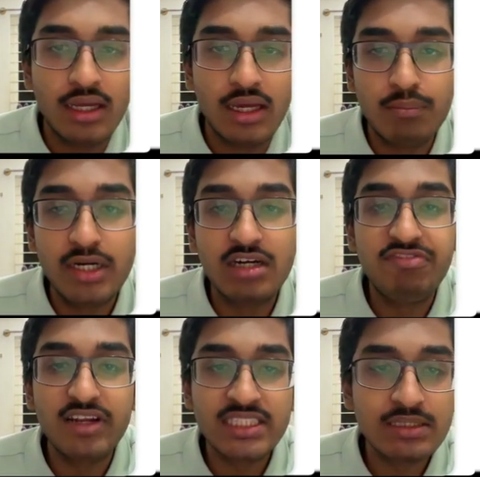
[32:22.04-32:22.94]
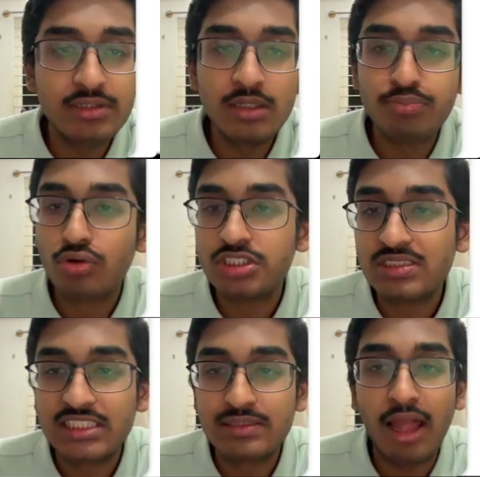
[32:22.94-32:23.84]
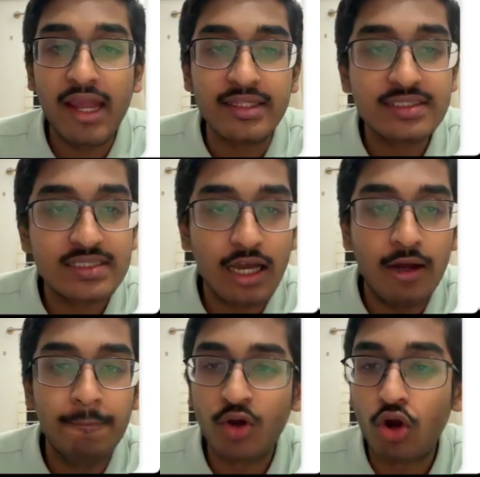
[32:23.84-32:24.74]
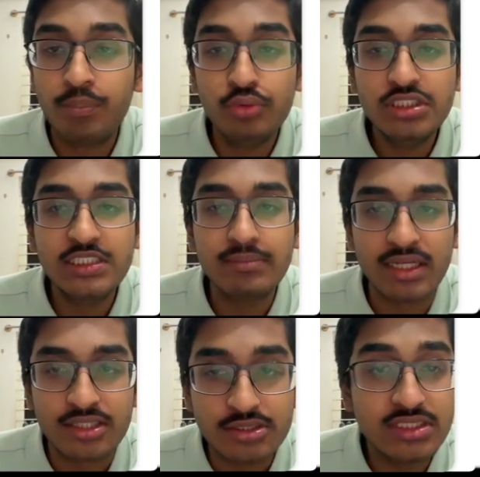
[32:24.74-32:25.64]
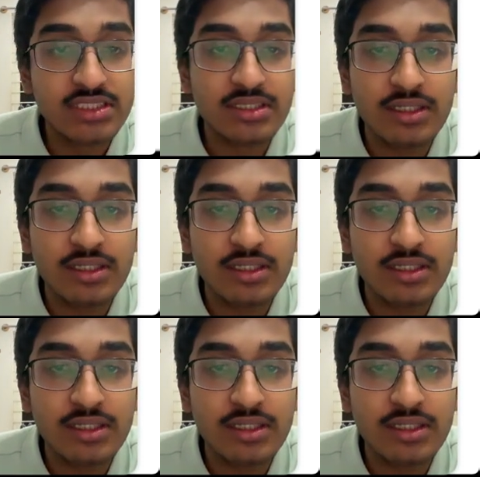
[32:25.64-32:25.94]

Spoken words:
But flexible approaches like splines or boosting methods,